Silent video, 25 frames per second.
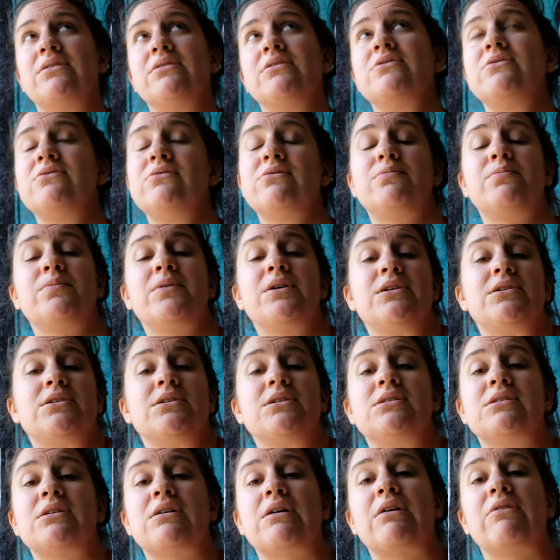The
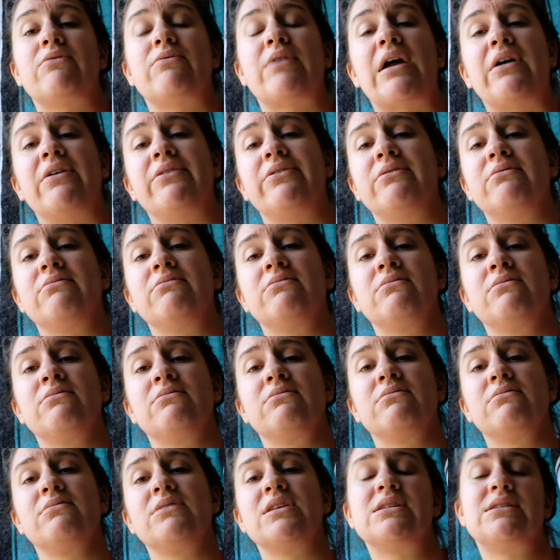toothbrushes are around
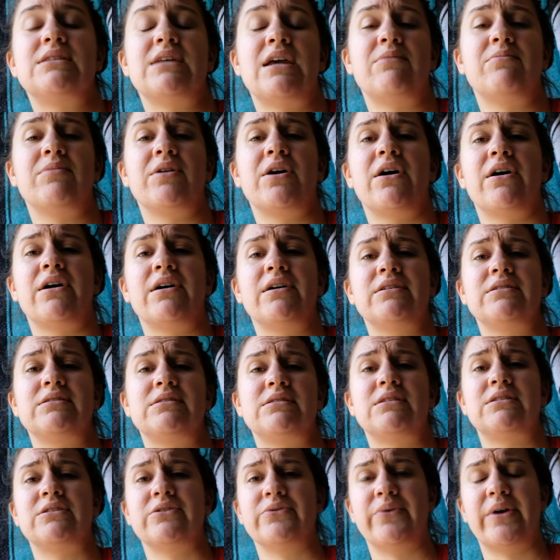the same
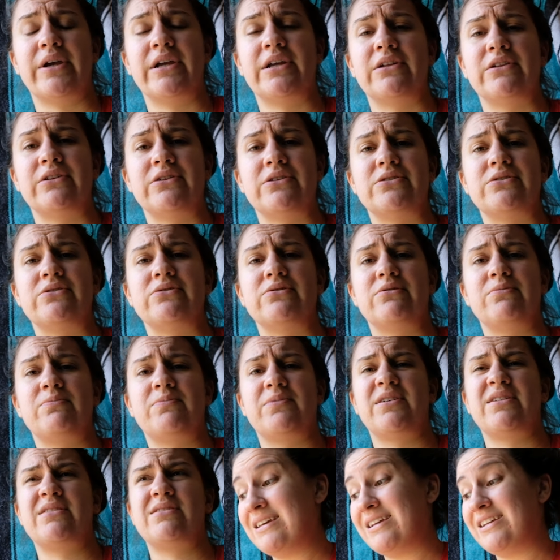cost as a regular
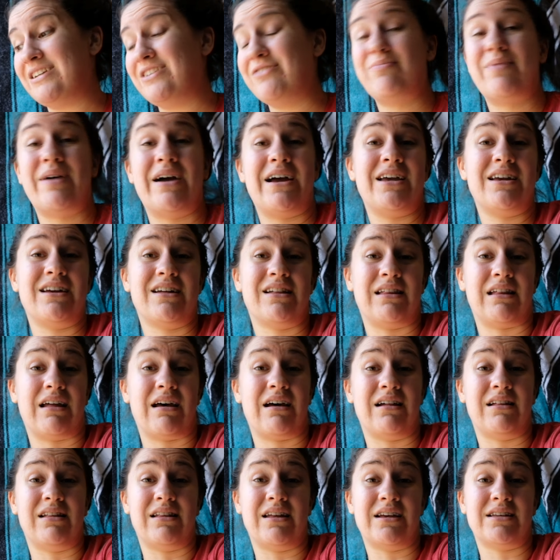toothbrush. You're buying a
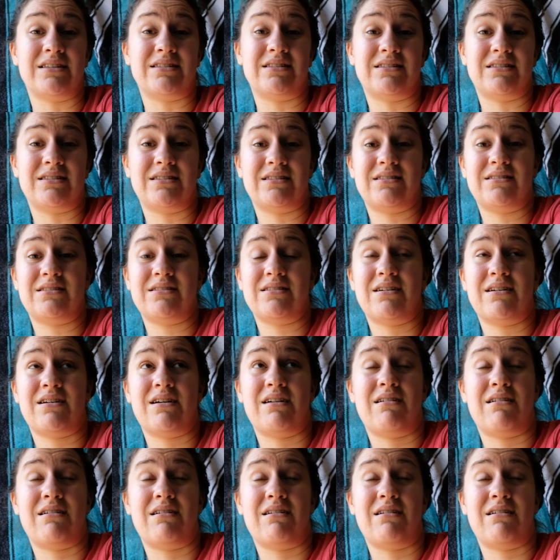lot less